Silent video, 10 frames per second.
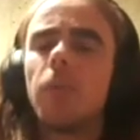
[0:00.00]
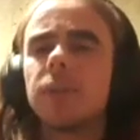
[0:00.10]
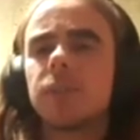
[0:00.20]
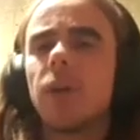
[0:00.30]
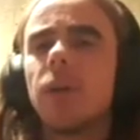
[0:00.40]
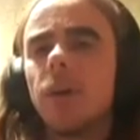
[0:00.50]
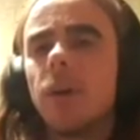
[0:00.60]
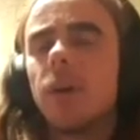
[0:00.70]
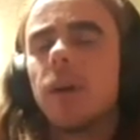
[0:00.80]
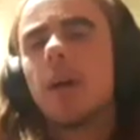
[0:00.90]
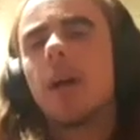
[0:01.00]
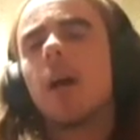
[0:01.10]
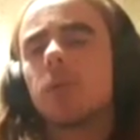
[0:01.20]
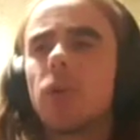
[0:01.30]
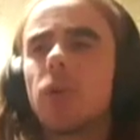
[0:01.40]
So I
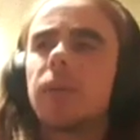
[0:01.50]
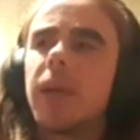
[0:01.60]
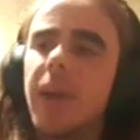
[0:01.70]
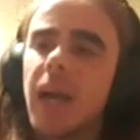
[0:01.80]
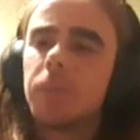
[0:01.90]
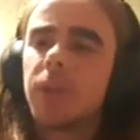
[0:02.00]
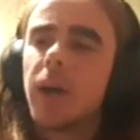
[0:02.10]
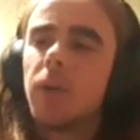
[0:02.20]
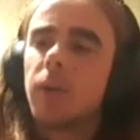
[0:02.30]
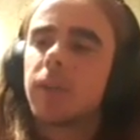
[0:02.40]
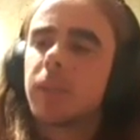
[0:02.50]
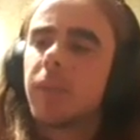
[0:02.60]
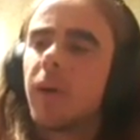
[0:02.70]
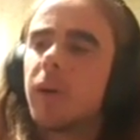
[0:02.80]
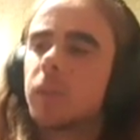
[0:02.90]
was kind of gearing up to go and look at some
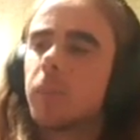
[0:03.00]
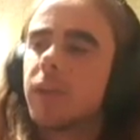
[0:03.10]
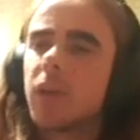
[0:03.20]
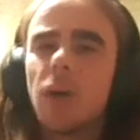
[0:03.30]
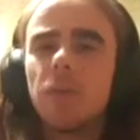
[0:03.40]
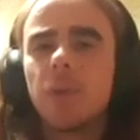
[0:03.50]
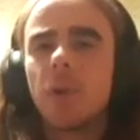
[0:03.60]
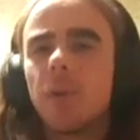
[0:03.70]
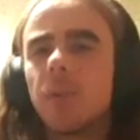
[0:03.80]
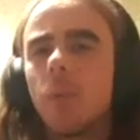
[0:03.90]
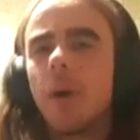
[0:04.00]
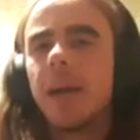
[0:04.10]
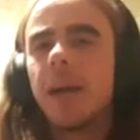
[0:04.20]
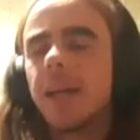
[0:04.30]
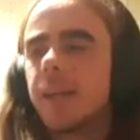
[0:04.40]
of those, but COVID got in the
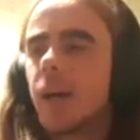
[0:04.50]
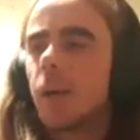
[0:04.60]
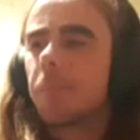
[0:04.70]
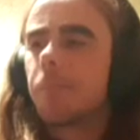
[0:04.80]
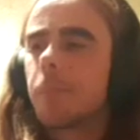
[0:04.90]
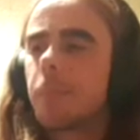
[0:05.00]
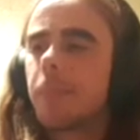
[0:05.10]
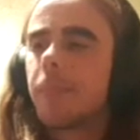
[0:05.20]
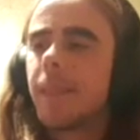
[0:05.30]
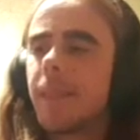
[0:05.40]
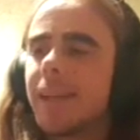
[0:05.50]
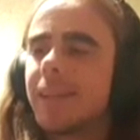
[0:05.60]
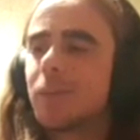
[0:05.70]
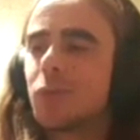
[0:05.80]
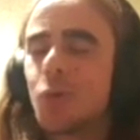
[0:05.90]
way, and
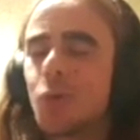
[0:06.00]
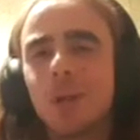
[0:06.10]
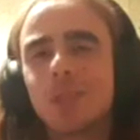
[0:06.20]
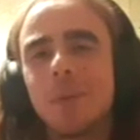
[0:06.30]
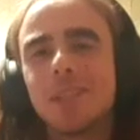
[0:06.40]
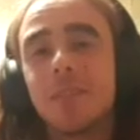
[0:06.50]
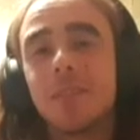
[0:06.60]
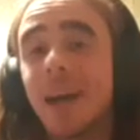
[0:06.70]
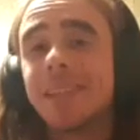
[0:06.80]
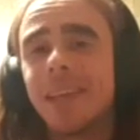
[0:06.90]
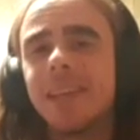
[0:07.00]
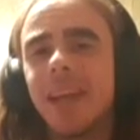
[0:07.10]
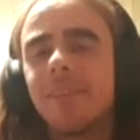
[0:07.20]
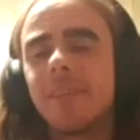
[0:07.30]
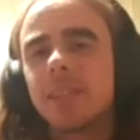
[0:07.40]
it was quite expensive and hard to get
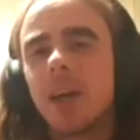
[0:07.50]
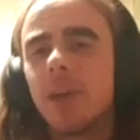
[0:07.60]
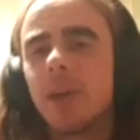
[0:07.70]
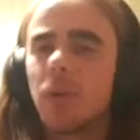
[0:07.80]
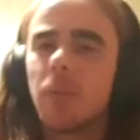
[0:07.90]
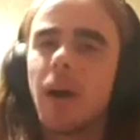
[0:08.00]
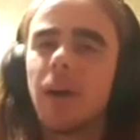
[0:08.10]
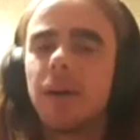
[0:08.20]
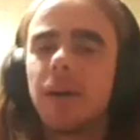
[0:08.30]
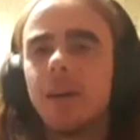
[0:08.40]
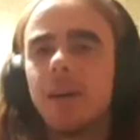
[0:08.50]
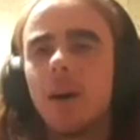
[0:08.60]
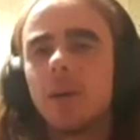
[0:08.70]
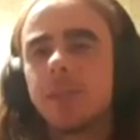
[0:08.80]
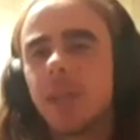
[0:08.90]
down there. So I thought, well,
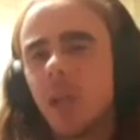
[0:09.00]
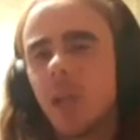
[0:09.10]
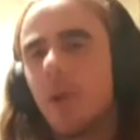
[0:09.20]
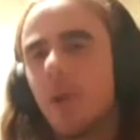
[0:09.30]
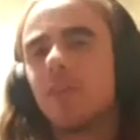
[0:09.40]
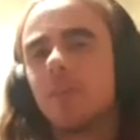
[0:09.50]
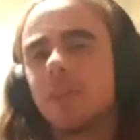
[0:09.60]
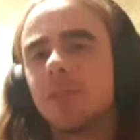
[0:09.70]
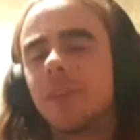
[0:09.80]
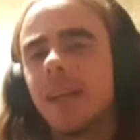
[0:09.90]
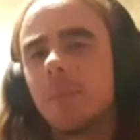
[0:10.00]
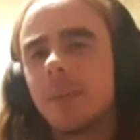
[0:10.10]
I'll take a break from this for now.